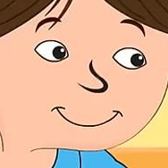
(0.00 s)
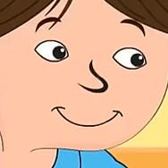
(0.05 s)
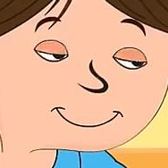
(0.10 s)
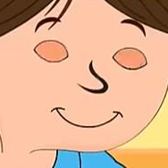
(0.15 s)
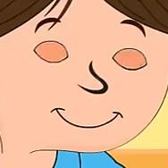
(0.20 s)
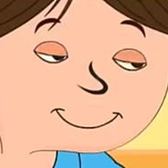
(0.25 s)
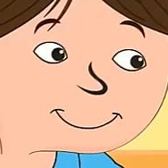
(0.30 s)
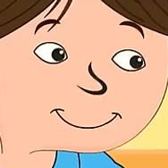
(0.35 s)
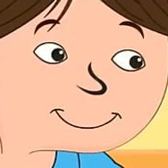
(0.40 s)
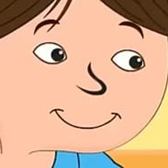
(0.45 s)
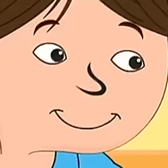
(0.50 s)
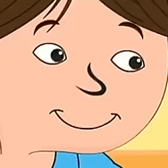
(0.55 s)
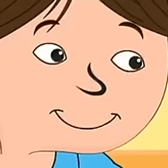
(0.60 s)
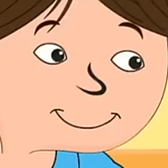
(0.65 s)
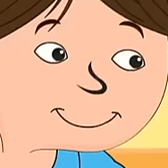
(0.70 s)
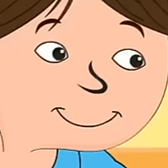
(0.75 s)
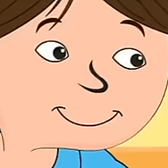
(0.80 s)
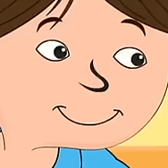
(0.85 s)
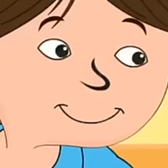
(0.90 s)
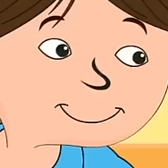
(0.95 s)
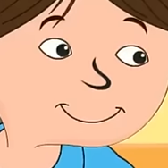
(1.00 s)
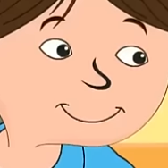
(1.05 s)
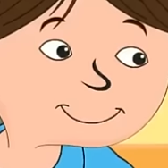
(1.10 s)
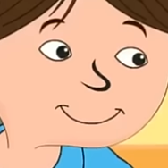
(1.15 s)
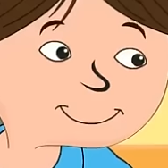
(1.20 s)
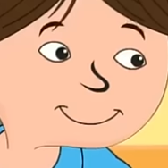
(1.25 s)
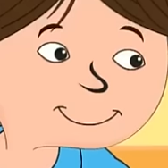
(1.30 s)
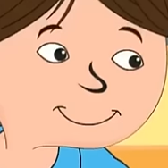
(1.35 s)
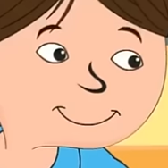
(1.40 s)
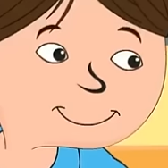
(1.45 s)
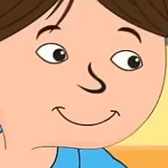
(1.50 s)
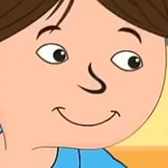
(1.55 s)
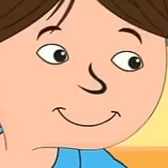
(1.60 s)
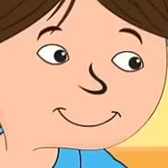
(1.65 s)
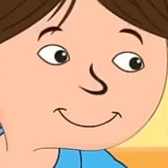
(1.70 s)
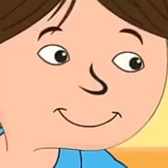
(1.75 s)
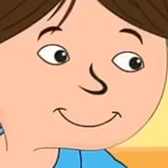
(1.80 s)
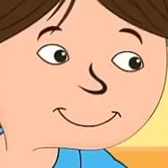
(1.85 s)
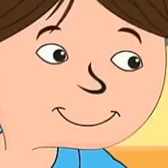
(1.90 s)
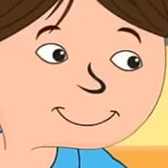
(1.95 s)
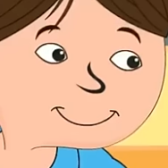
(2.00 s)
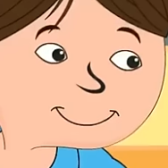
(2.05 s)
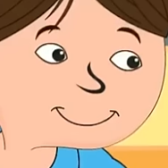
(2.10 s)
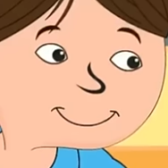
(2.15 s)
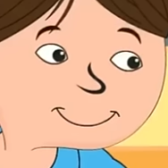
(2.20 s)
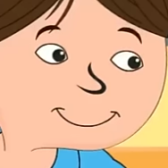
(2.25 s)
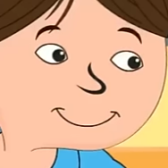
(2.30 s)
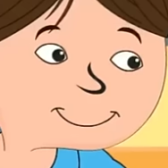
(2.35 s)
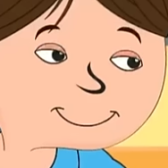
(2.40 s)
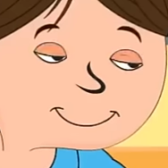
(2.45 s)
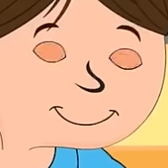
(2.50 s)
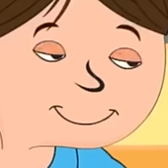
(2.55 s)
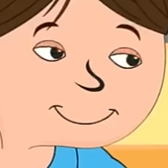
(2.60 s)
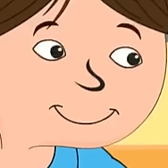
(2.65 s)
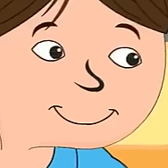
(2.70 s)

[no speech]